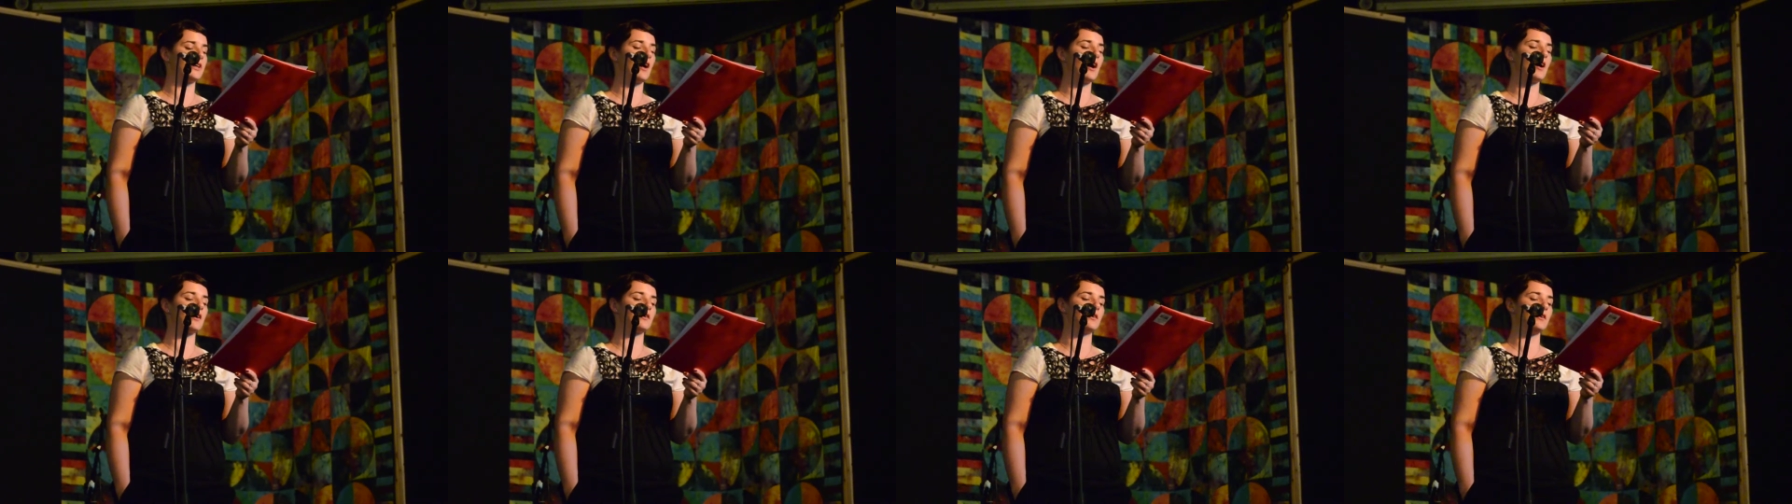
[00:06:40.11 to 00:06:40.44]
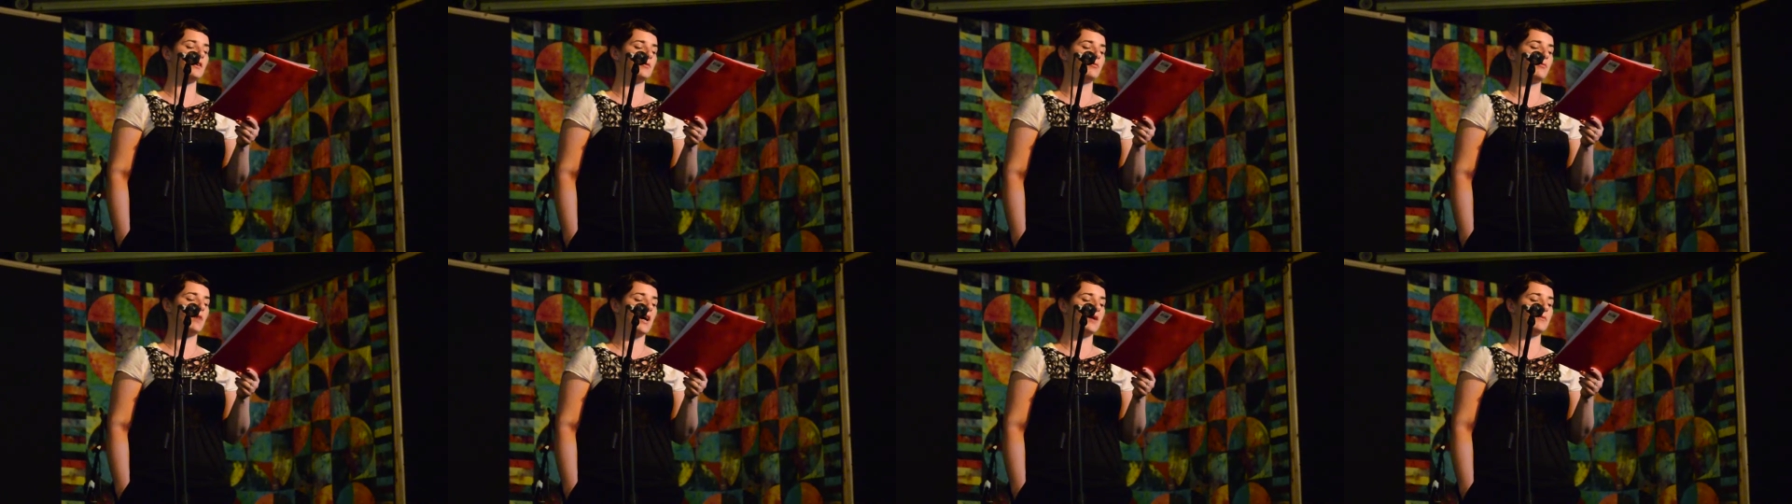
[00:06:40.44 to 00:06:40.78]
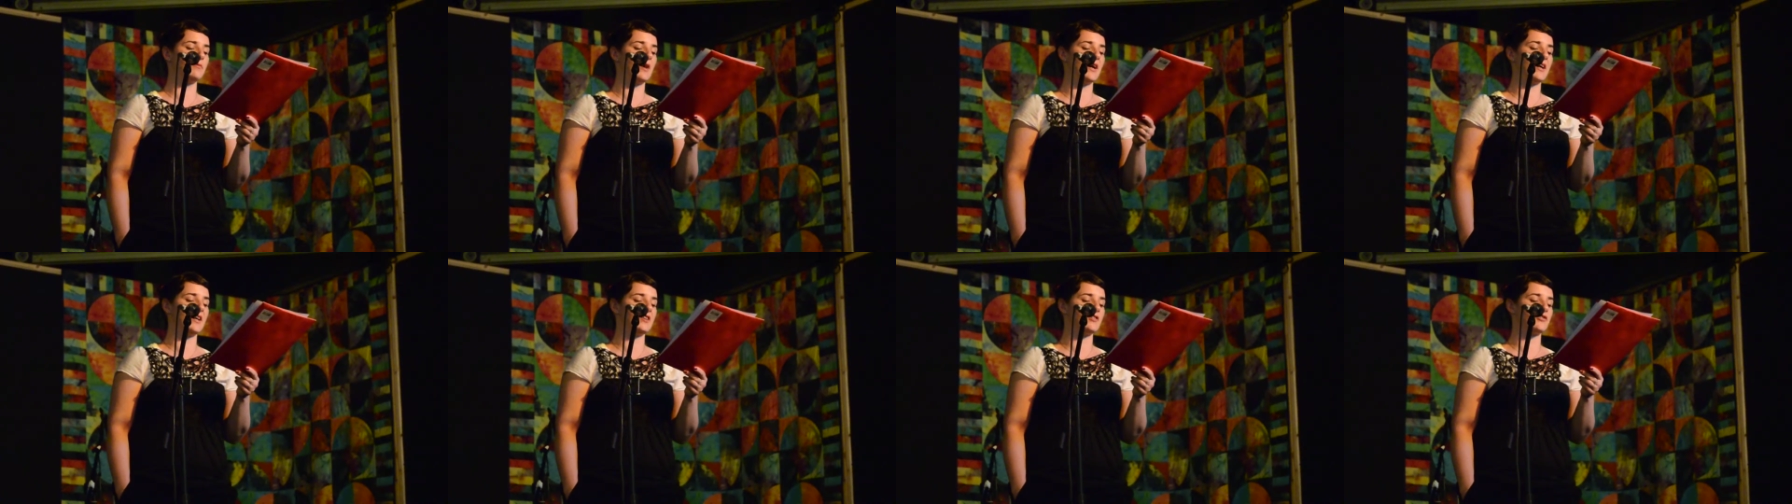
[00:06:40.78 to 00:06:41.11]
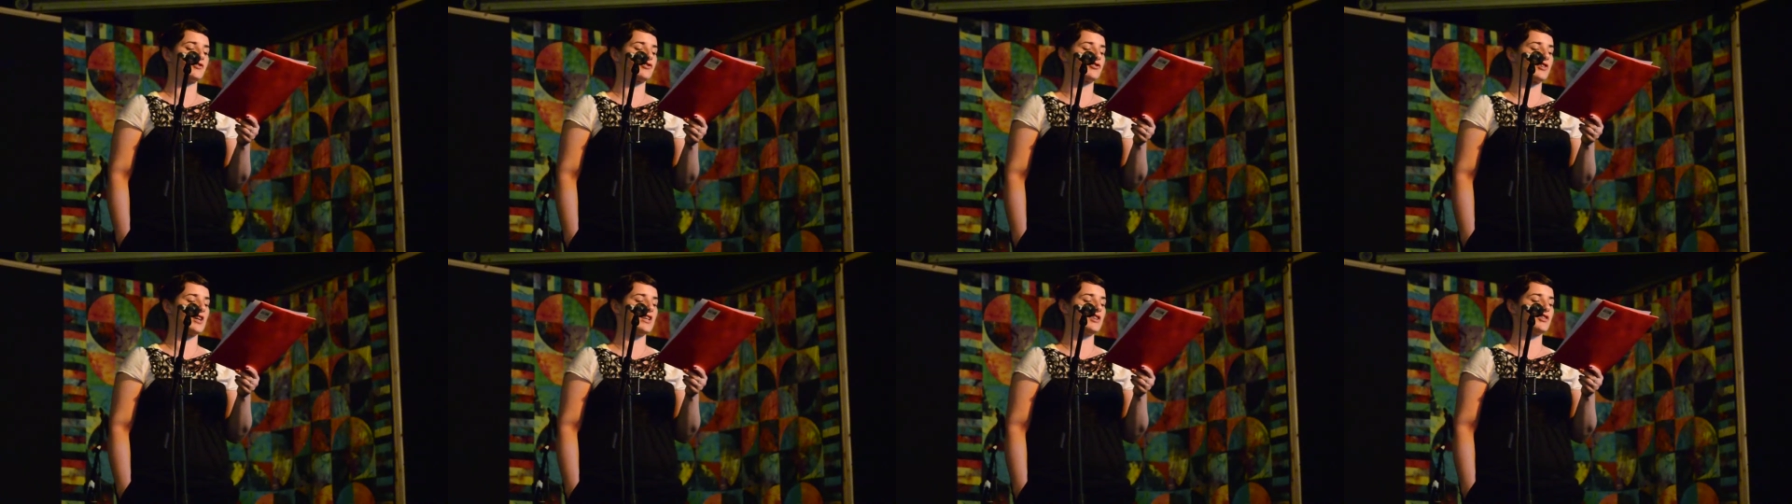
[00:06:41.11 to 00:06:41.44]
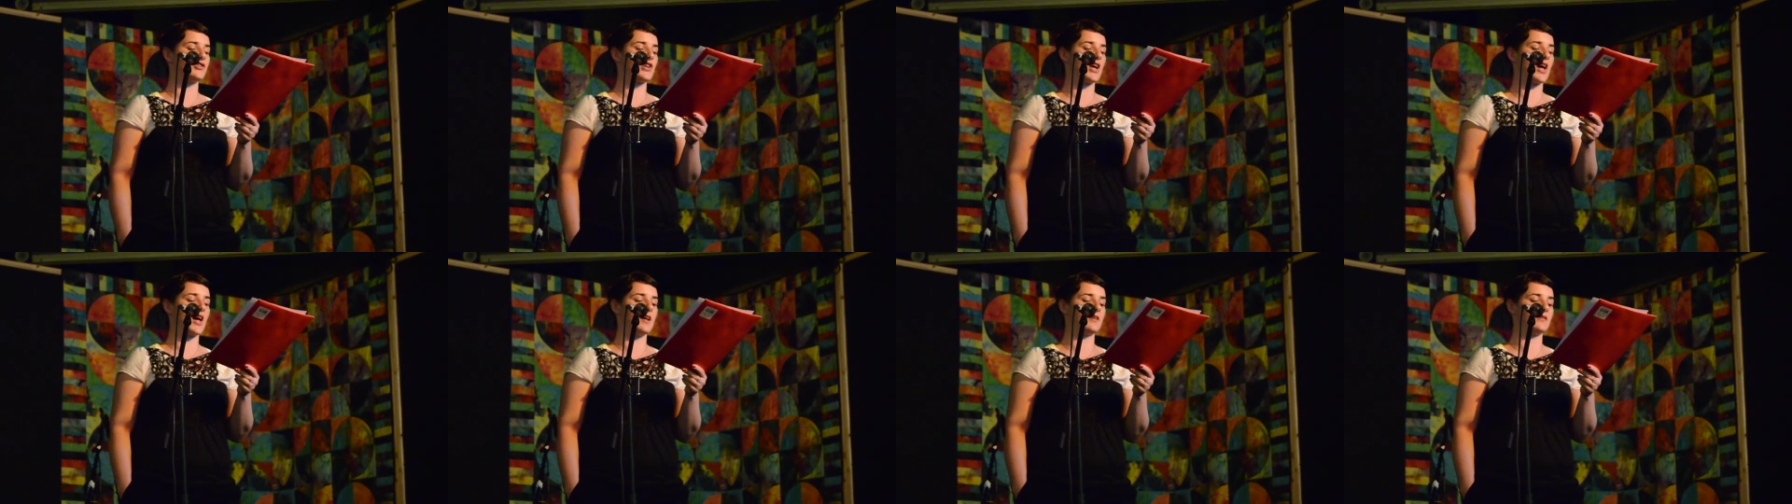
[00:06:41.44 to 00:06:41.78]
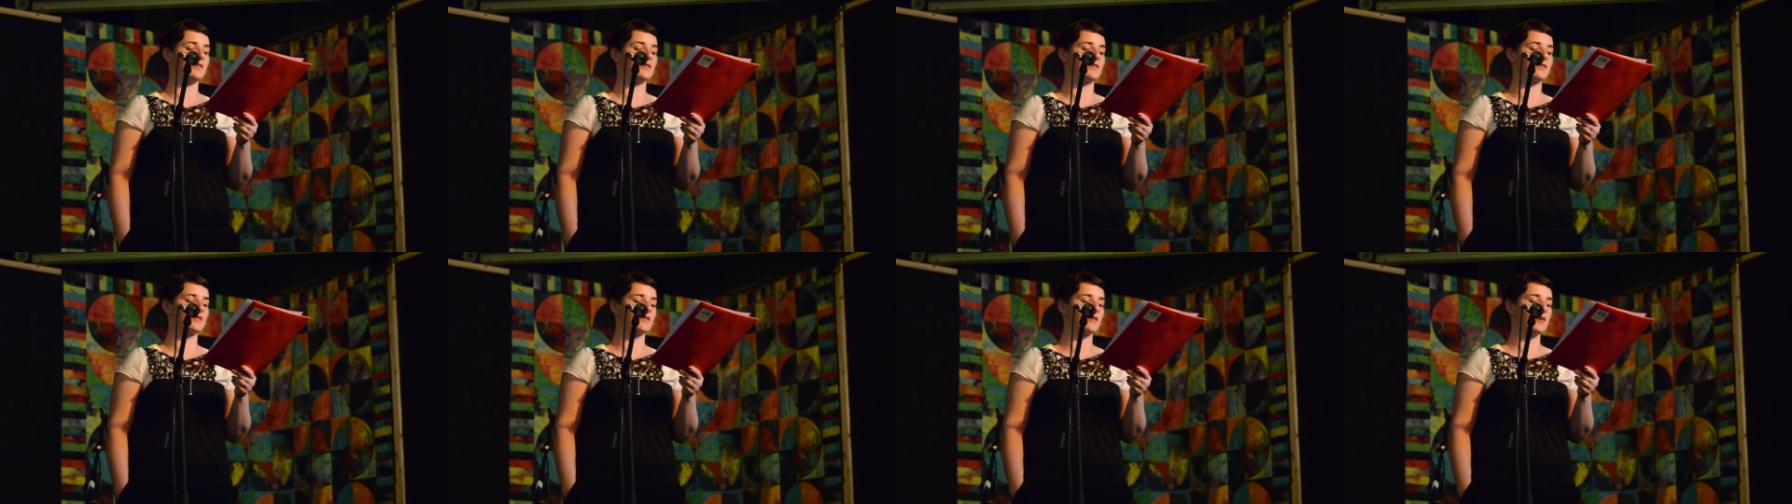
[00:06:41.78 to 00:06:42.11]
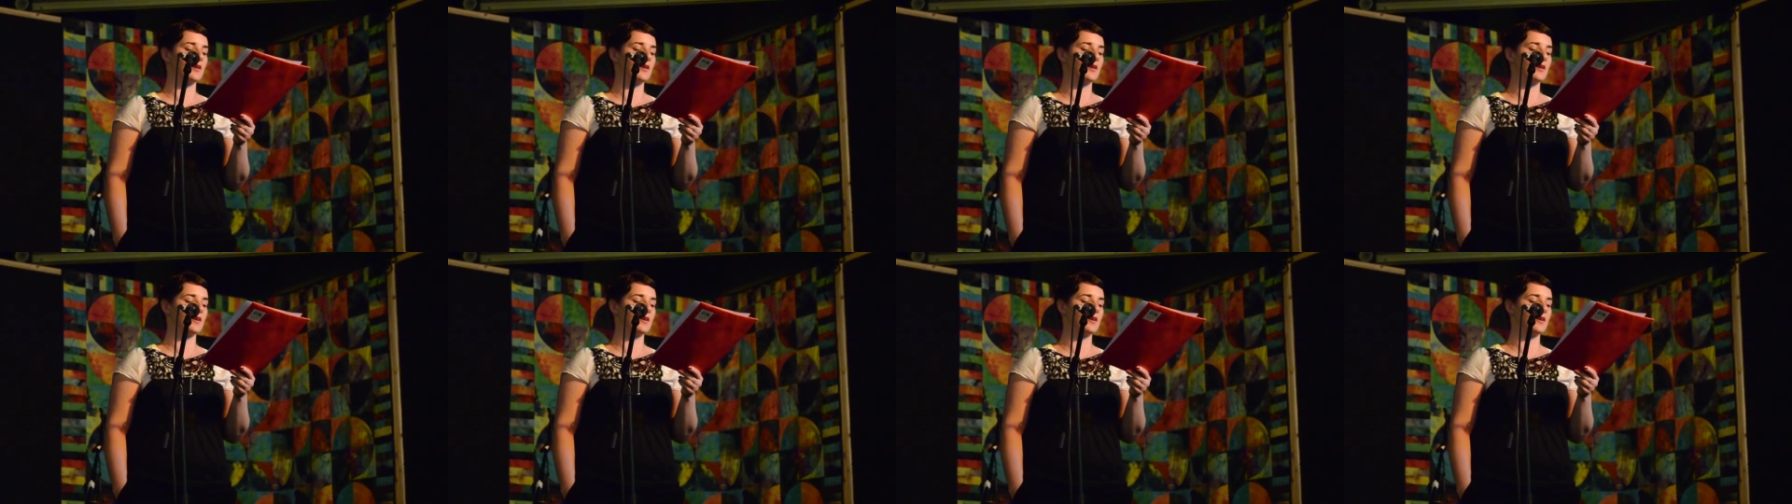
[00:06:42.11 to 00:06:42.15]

cuddled by my strange hands.